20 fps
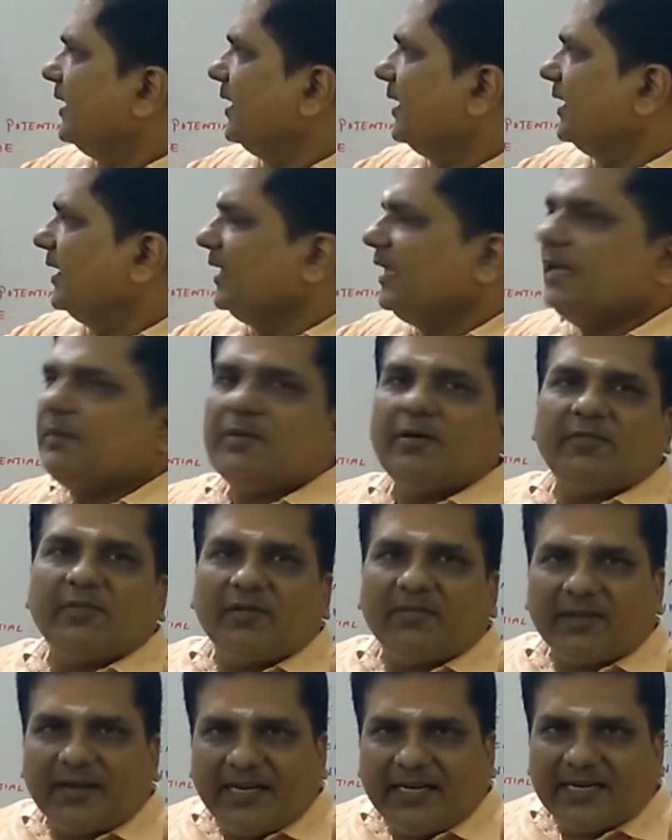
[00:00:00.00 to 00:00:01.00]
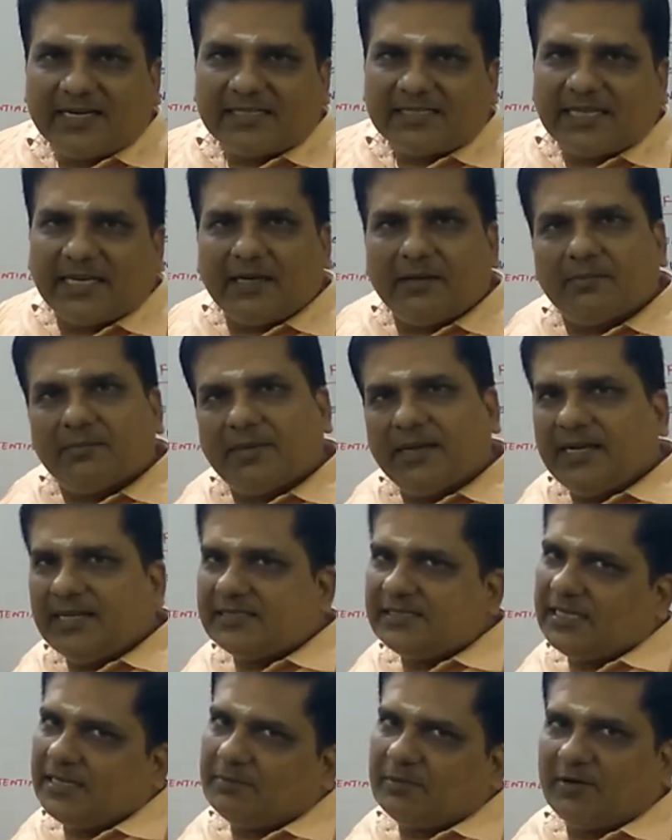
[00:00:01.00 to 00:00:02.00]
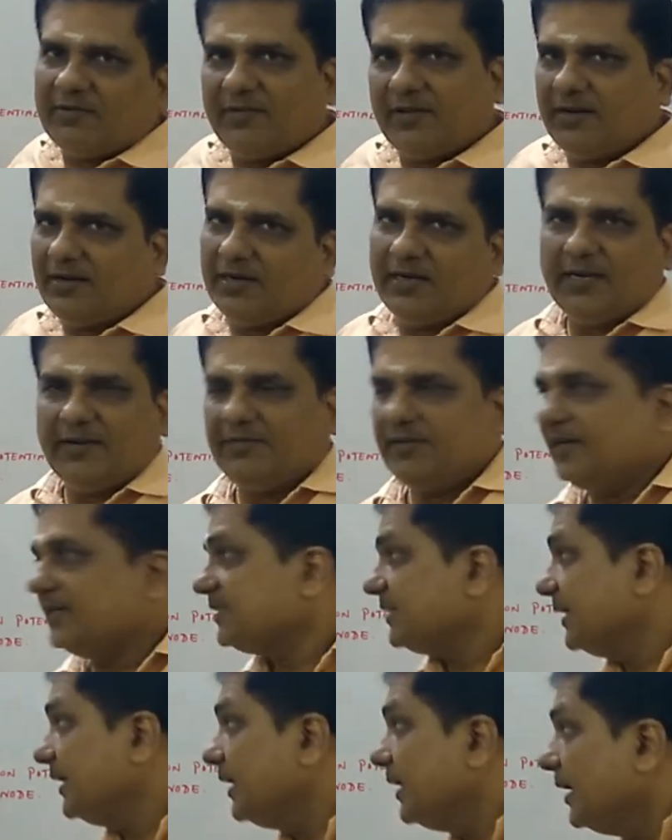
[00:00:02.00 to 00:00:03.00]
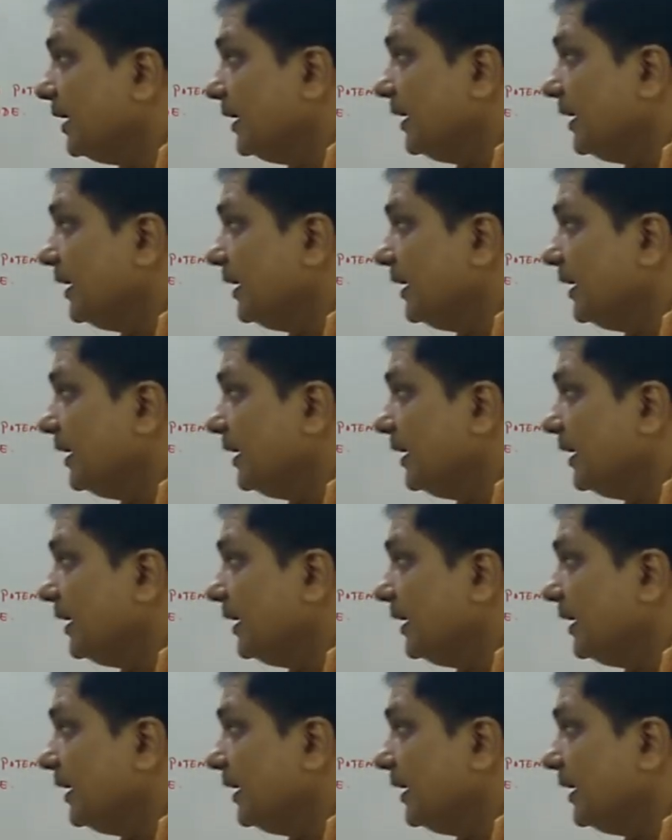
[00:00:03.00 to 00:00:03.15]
EMF of right hand side minus EMF of left hand side.